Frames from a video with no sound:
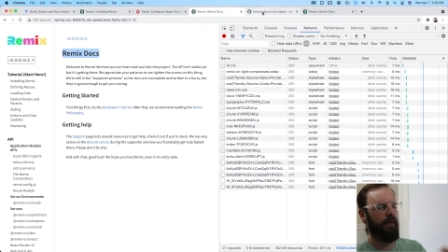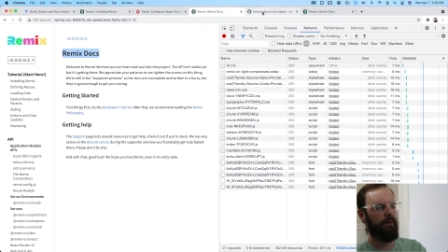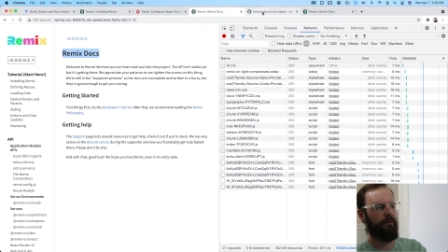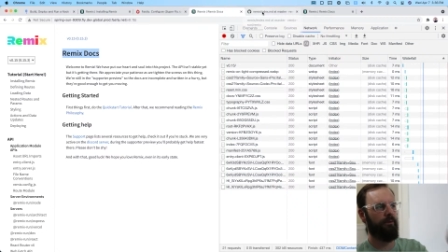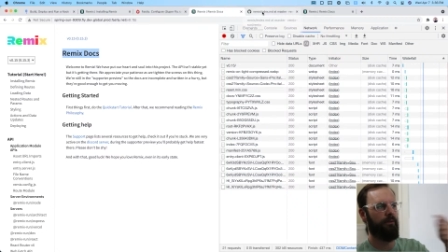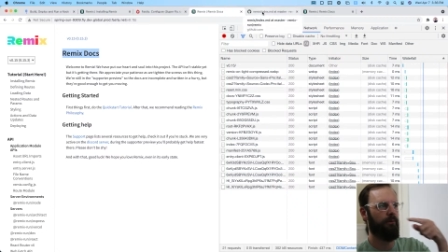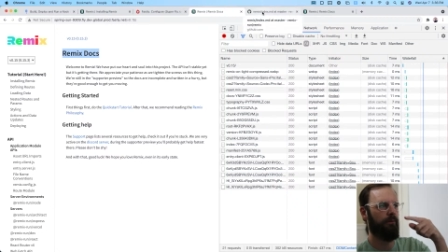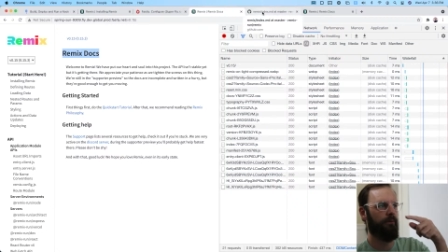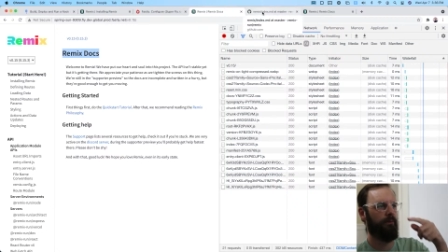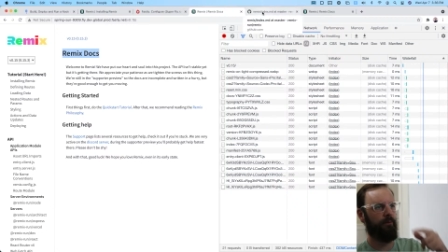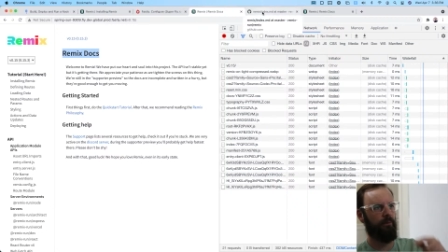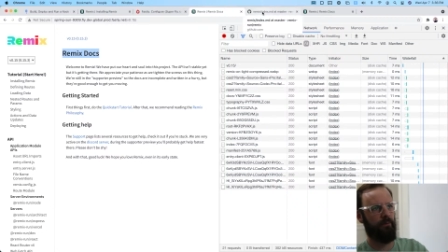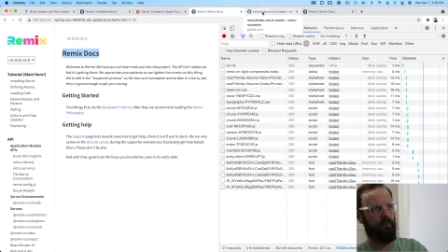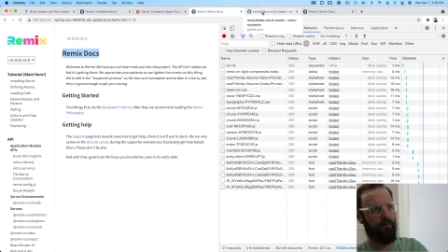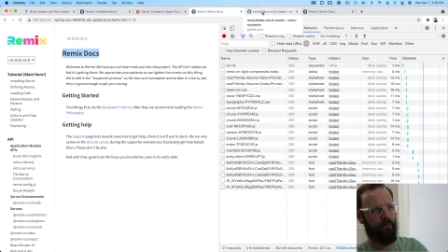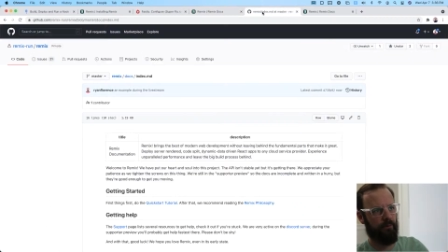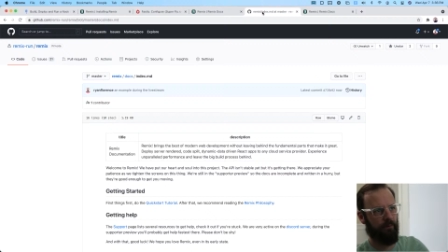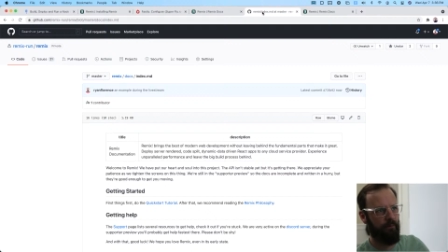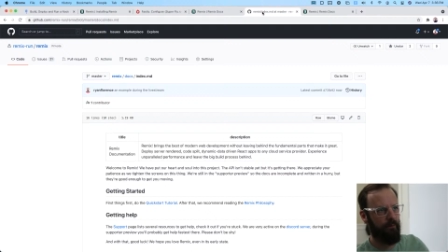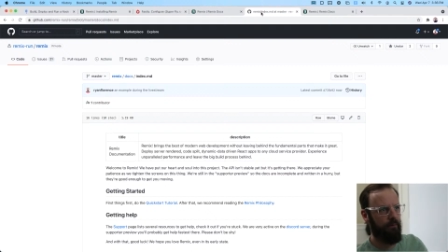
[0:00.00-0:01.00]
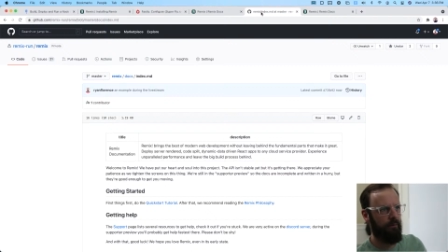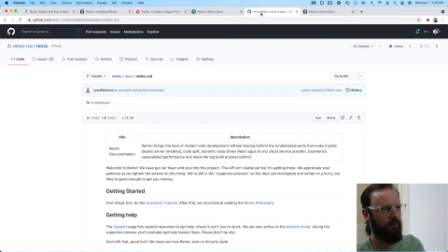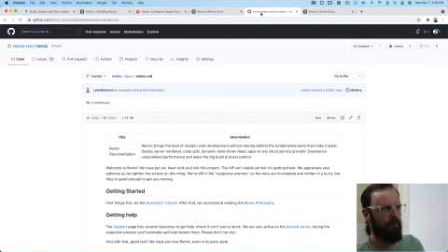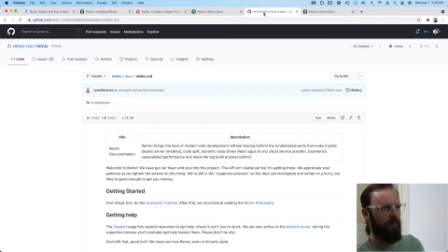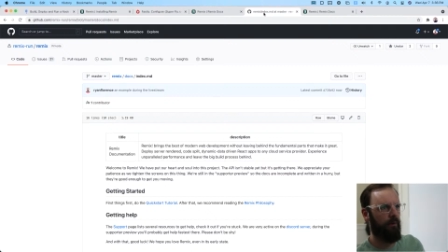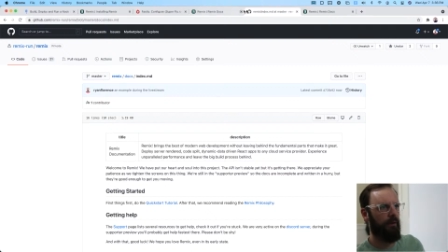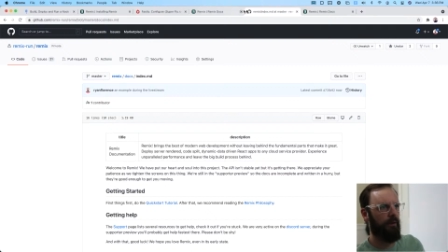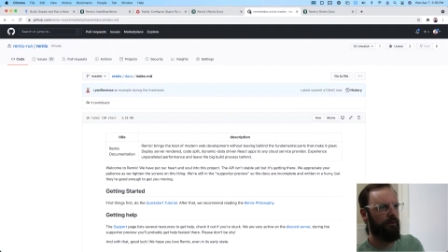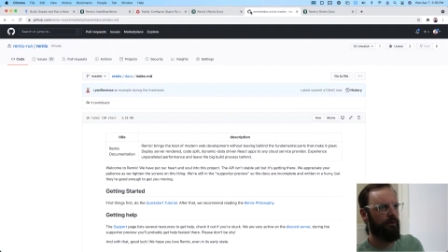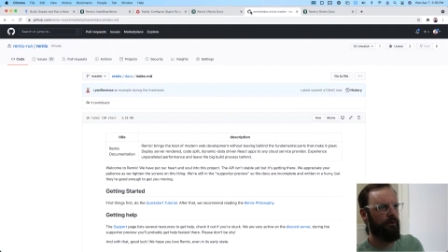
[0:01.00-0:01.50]
to
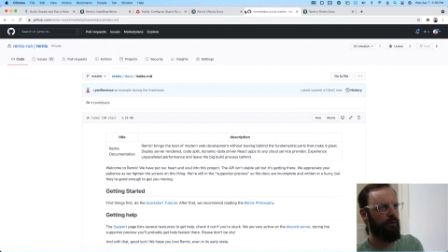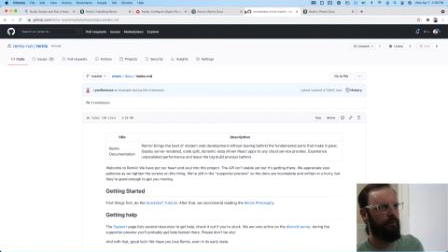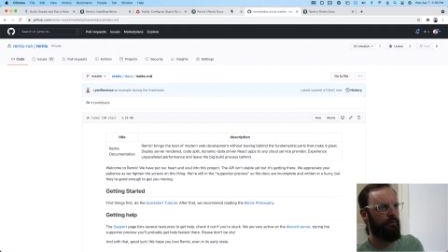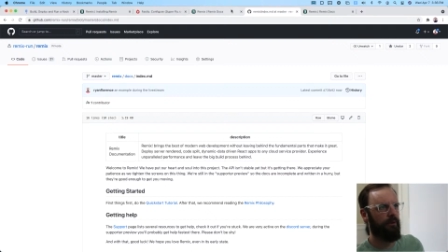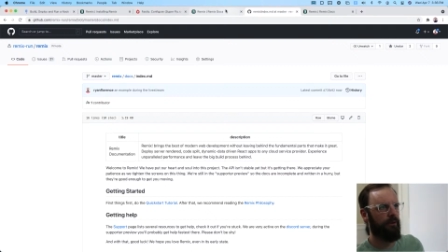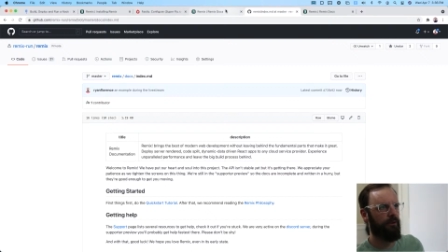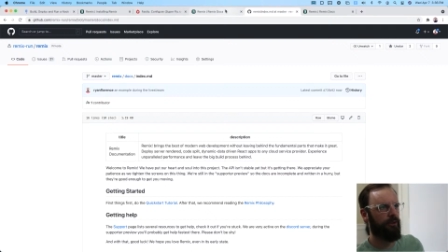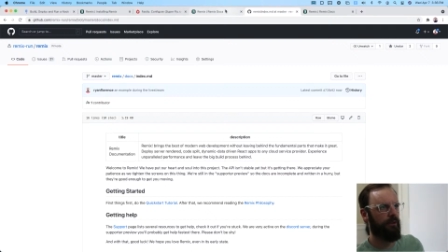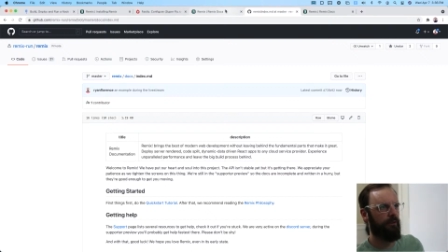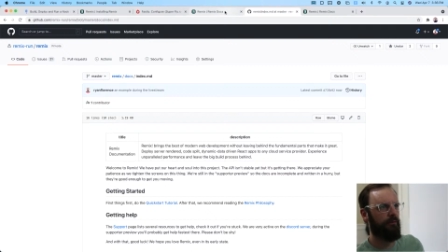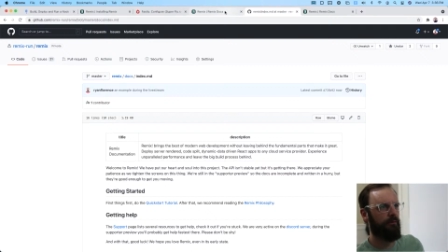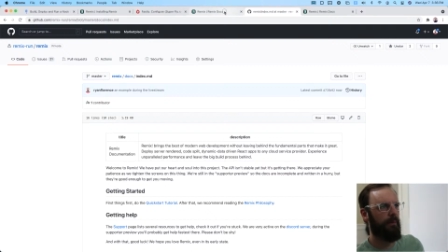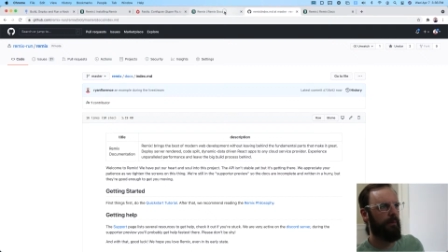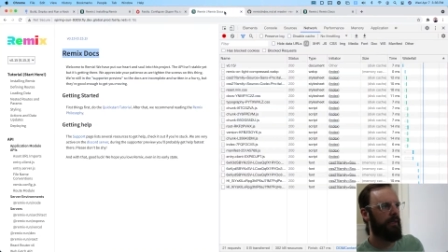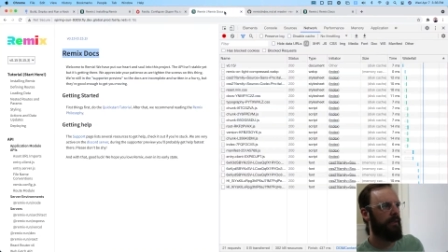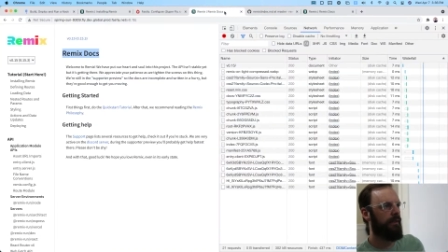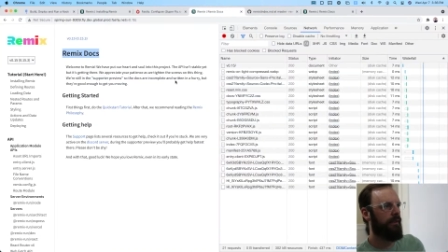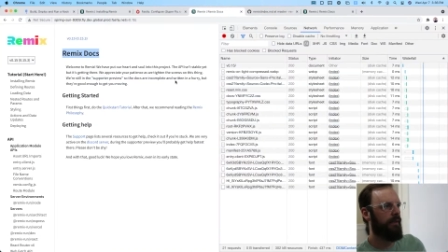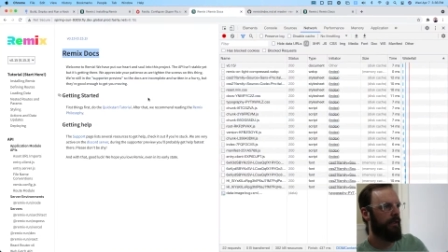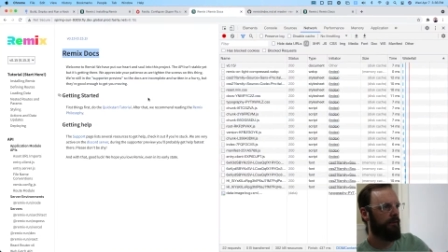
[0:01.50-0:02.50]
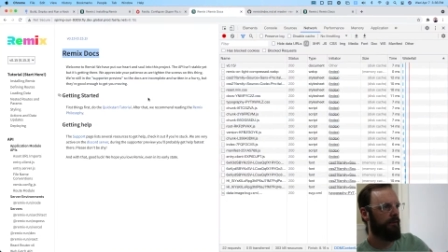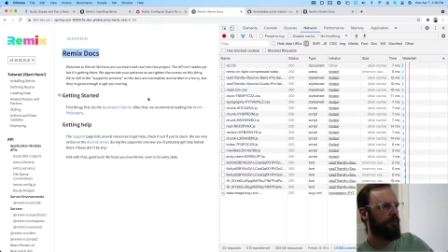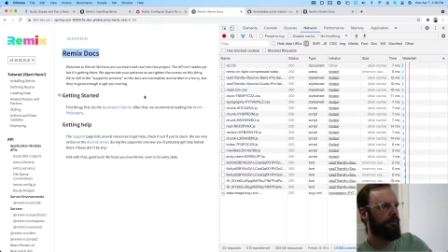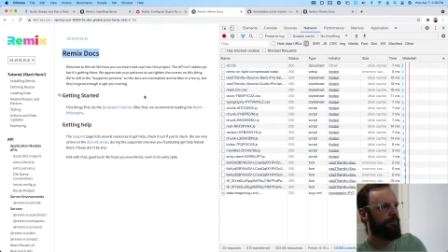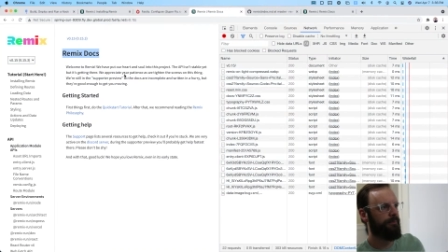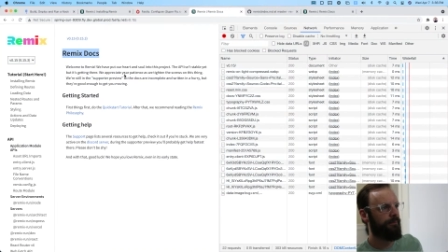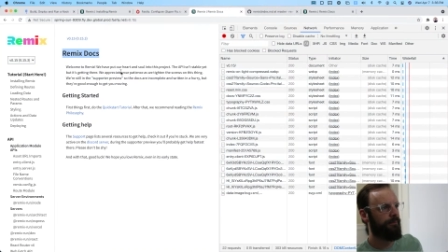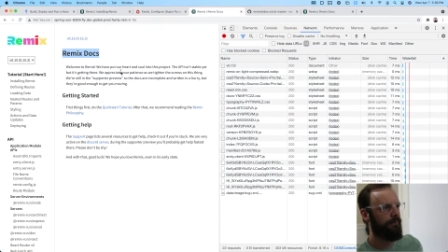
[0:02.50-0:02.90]
this new version of my index.